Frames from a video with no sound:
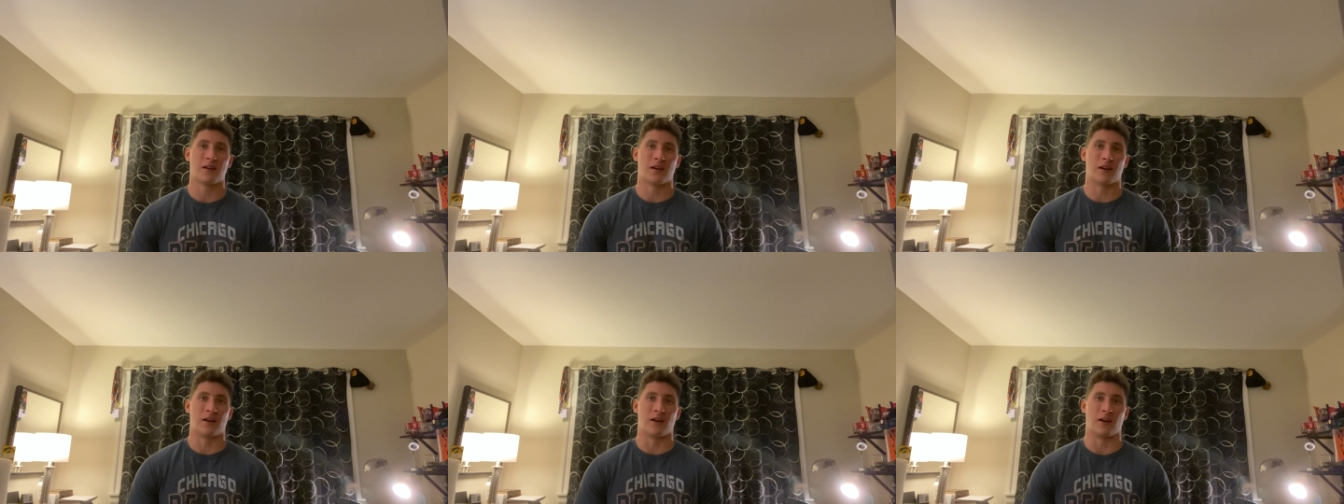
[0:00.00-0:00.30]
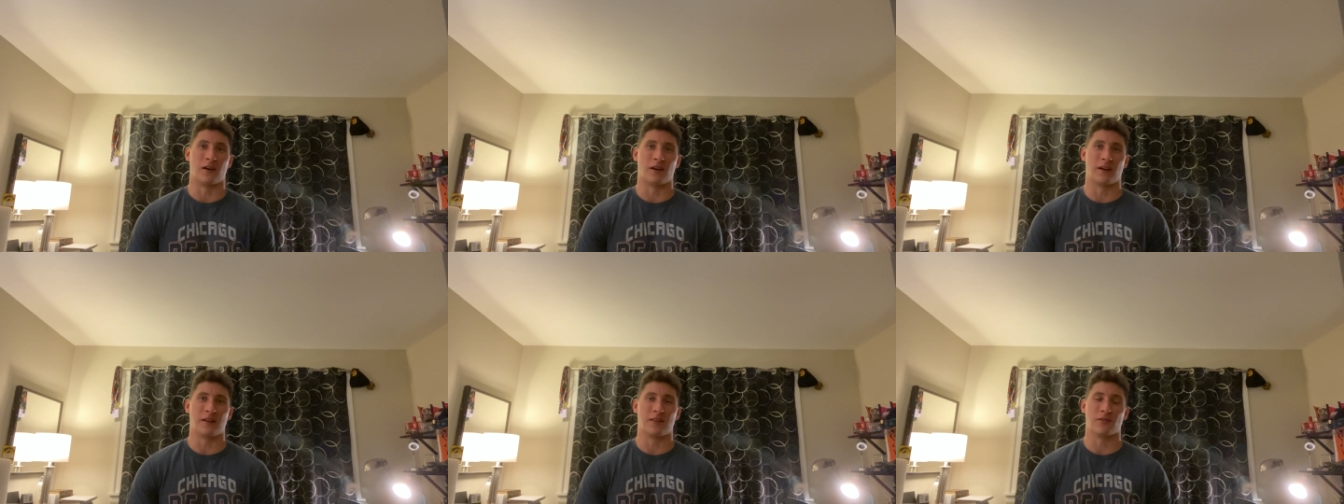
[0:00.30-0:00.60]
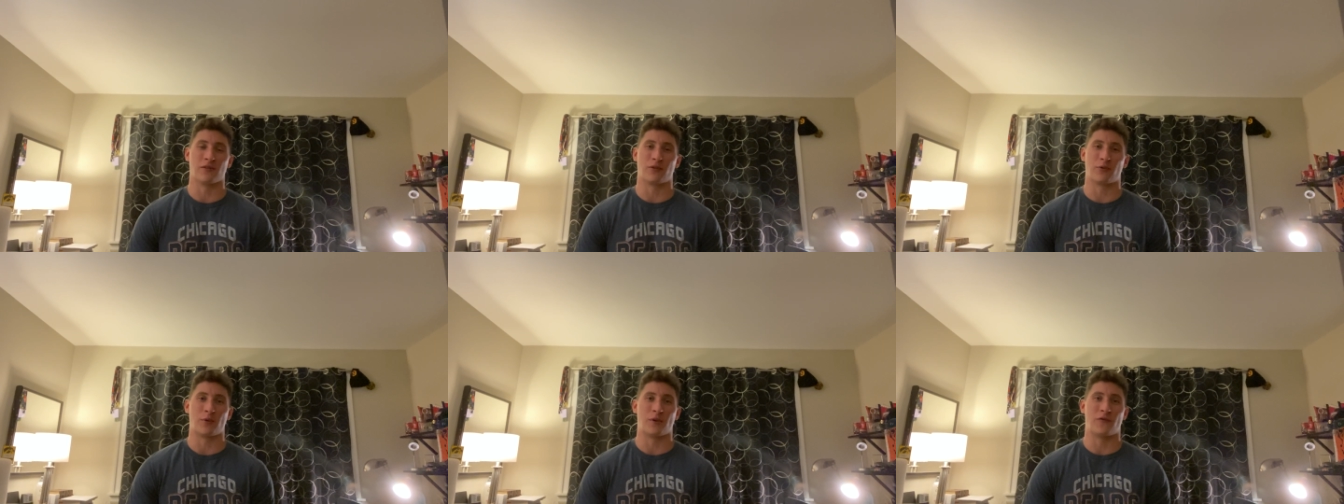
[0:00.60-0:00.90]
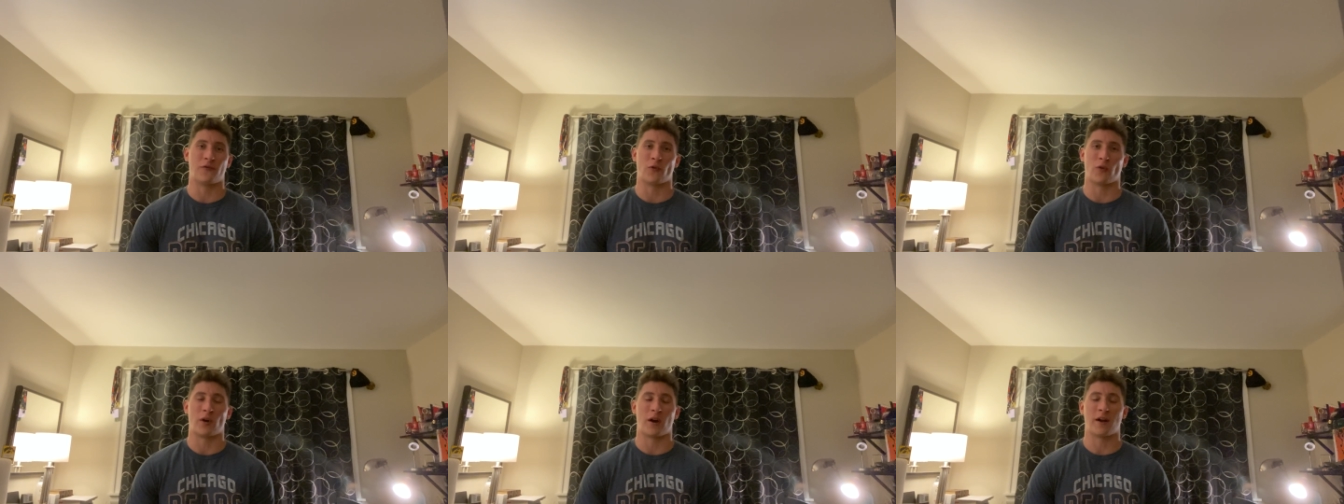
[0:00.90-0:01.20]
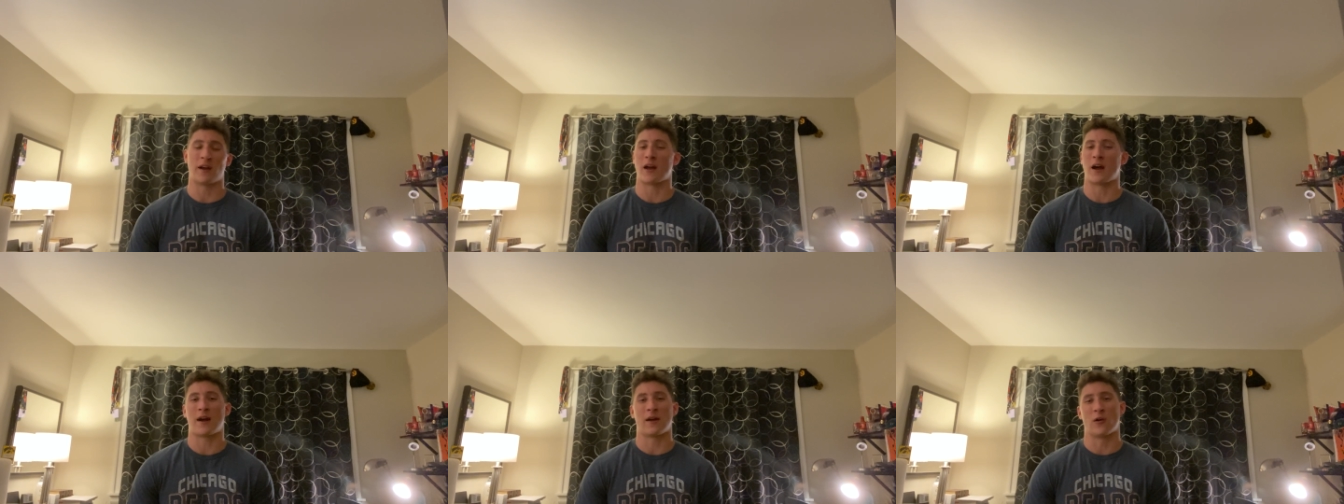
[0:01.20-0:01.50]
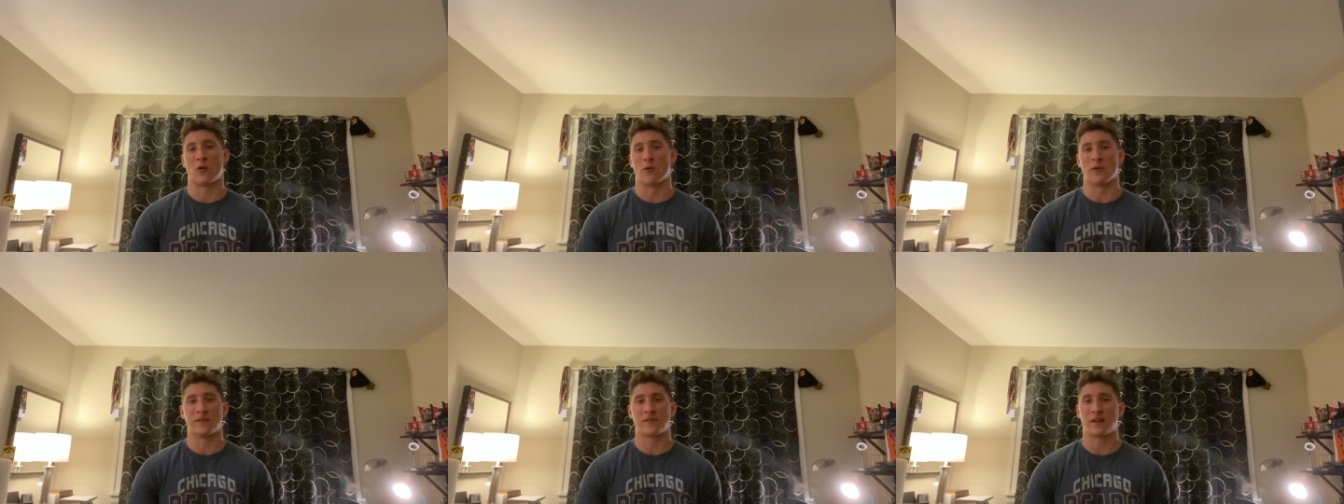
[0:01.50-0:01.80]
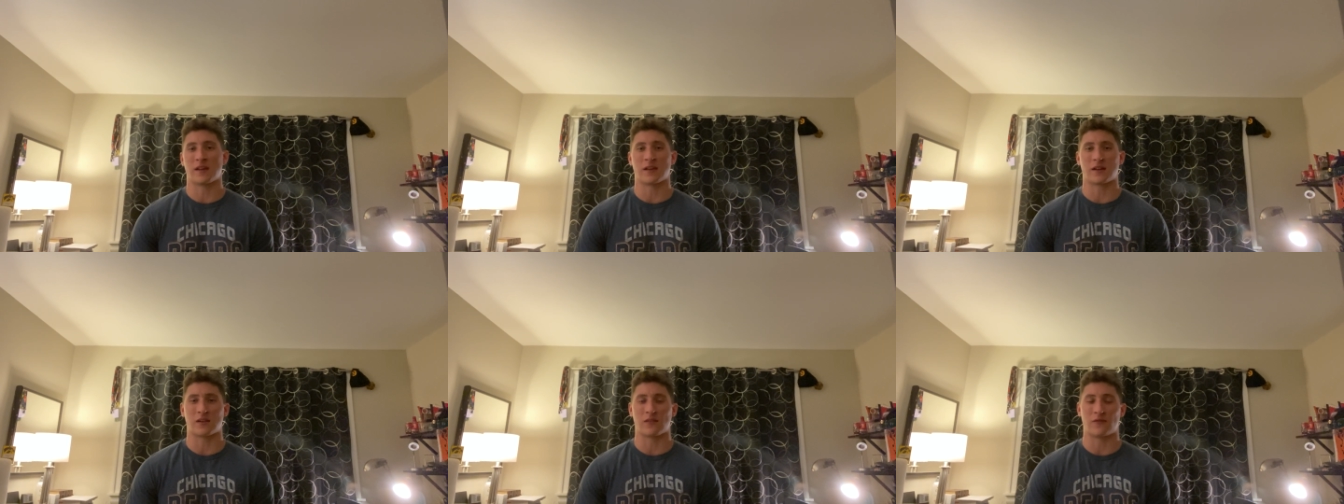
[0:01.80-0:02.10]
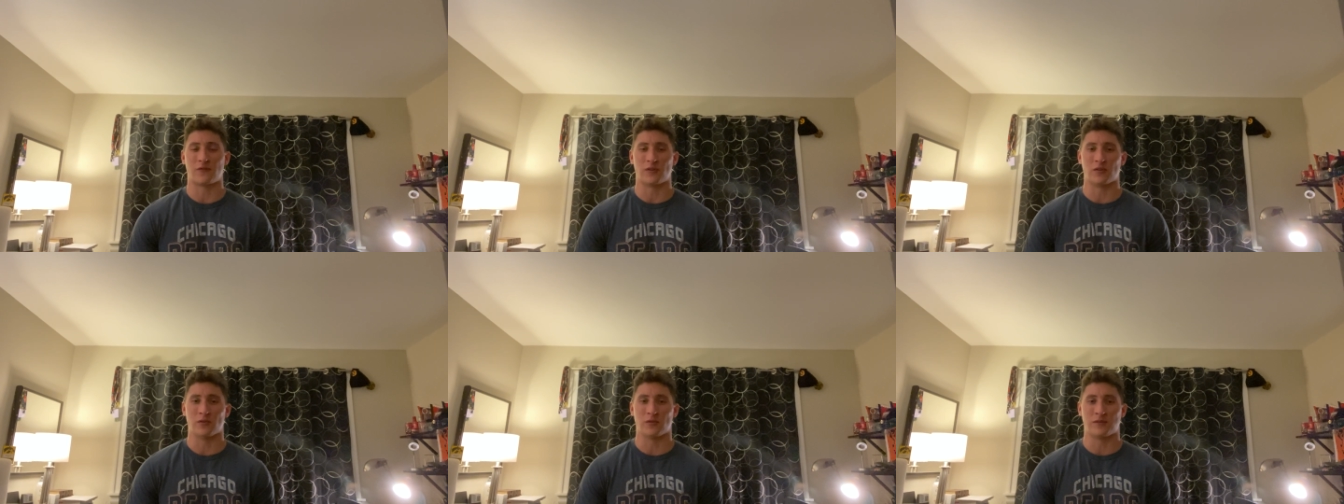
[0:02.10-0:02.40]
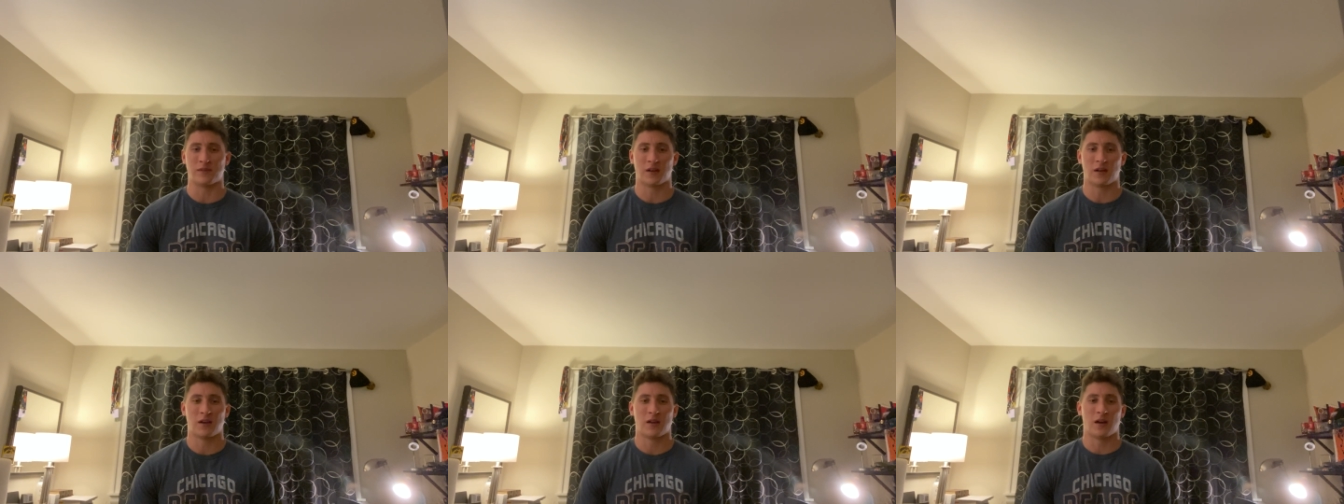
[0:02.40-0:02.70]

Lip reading: either 3-4. I always get it confused.